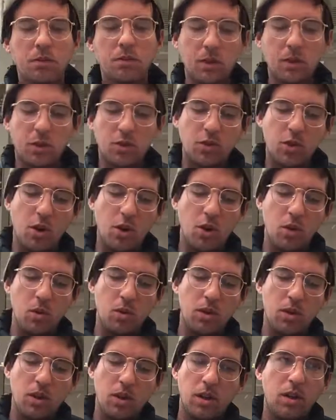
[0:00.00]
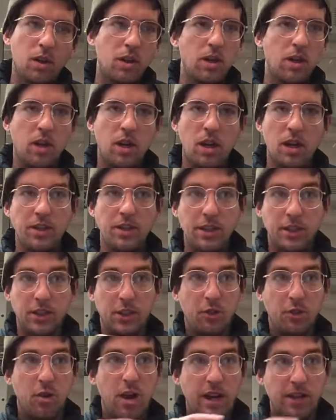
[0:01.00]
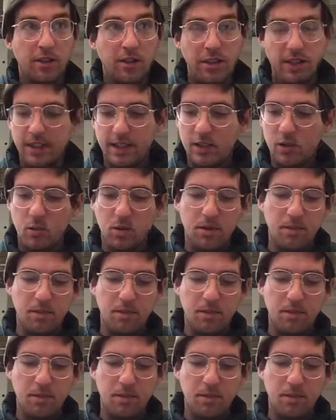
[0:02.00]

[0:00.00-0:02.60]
So you need a good cracker like this one.